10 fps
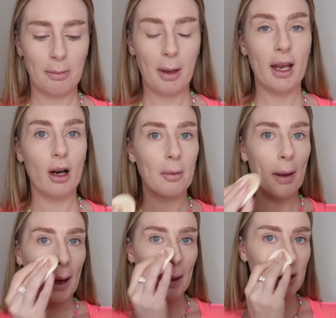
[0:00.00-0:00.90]
PR
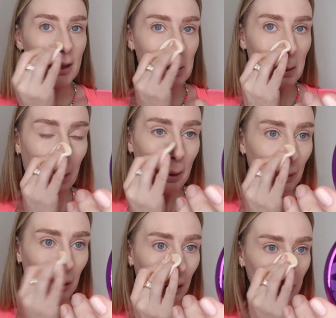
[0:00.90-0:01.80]
packages,
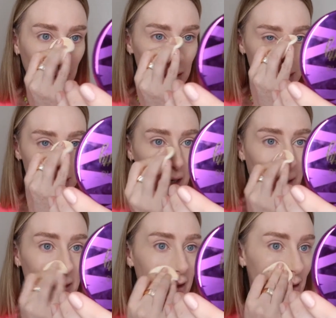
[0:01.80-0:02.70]
the colors
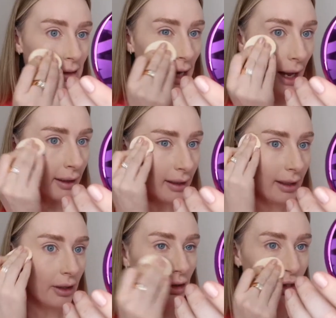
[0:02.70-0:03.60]
aren't
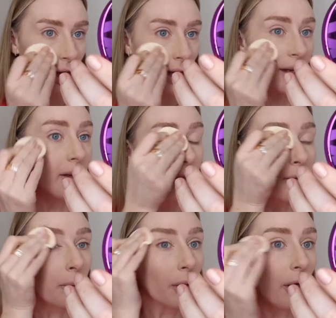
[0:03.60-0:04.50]
exactly your shade,
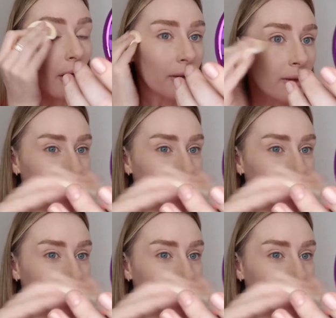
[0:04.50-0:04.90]
but